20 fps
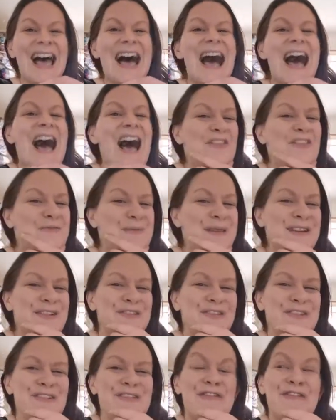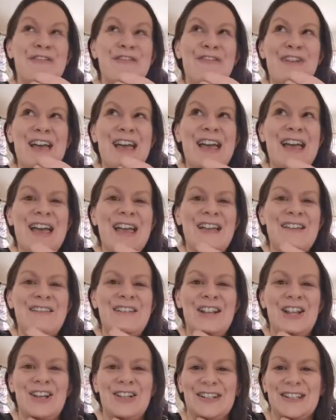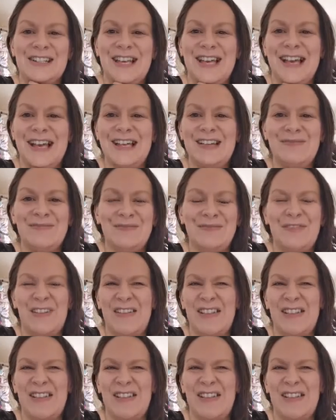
Have been for a very long time.